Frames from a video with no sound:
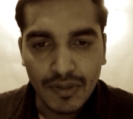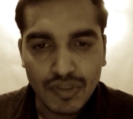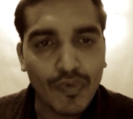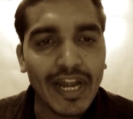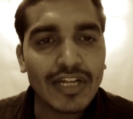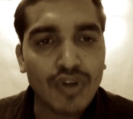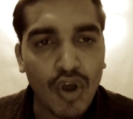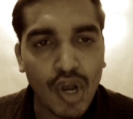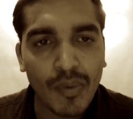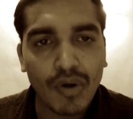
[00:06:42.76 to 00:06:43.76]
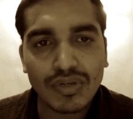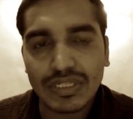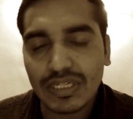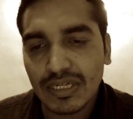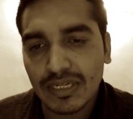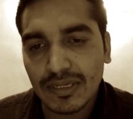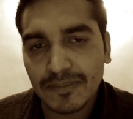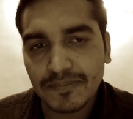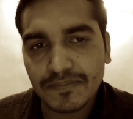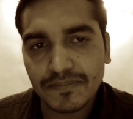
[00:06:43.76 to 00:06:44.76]
So when I talk about
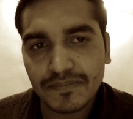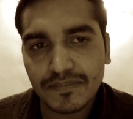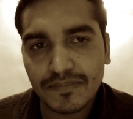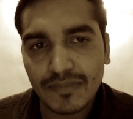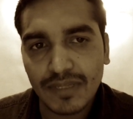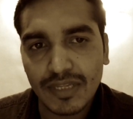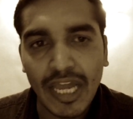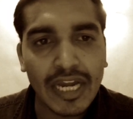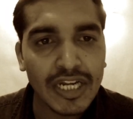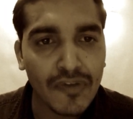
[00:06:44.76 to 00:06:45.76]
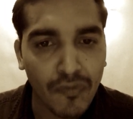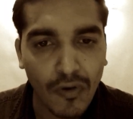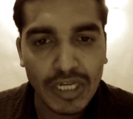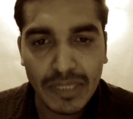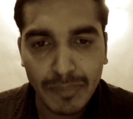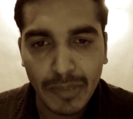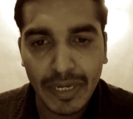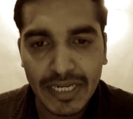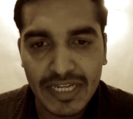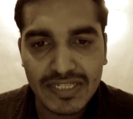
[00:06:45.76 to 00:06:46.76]
the default
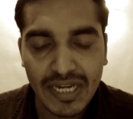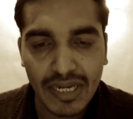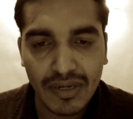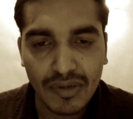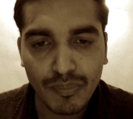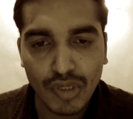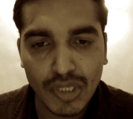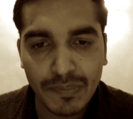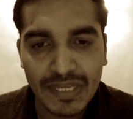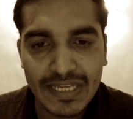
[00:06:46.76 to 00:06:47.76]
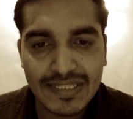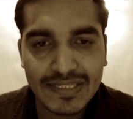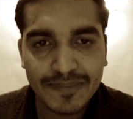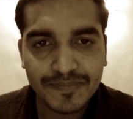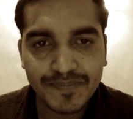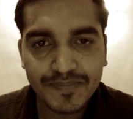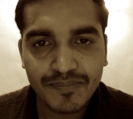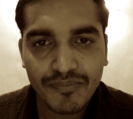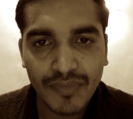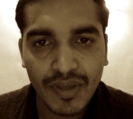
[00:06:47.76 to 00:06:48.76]
implementation in both of these,
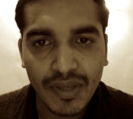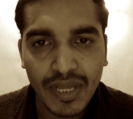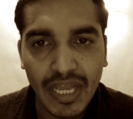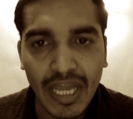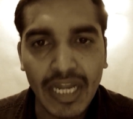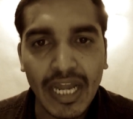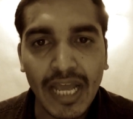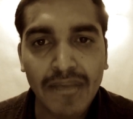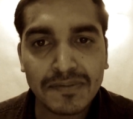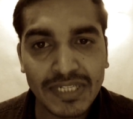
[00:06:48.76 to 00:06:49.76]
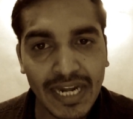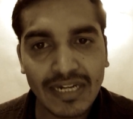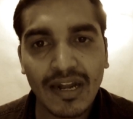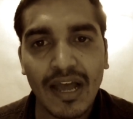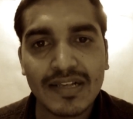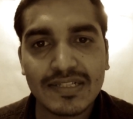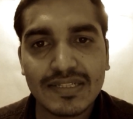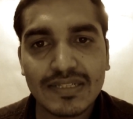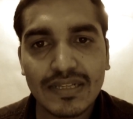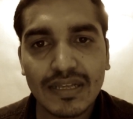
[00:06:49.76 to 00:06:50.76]
an abstract
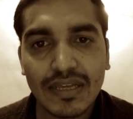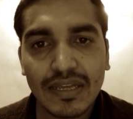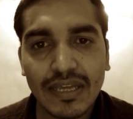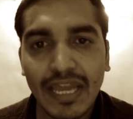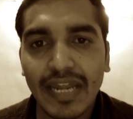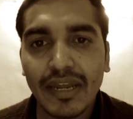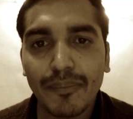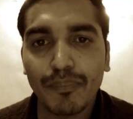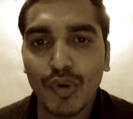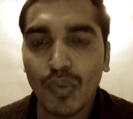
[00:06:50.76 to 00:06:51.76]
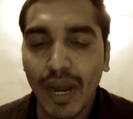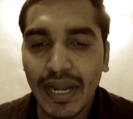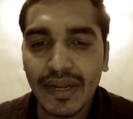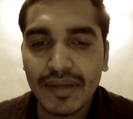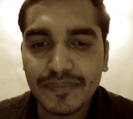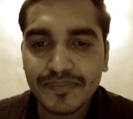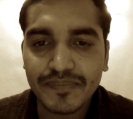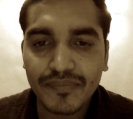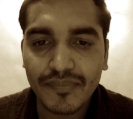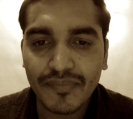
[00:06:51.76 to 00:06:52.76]
class can provide
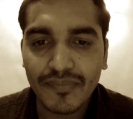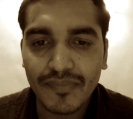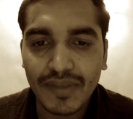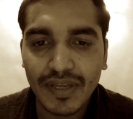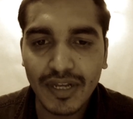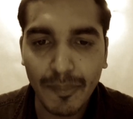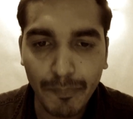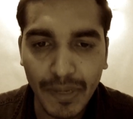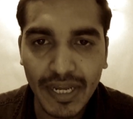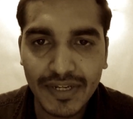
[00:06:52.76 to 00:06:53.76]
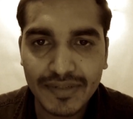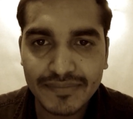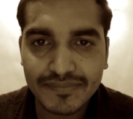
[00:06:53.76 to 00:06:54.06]
complete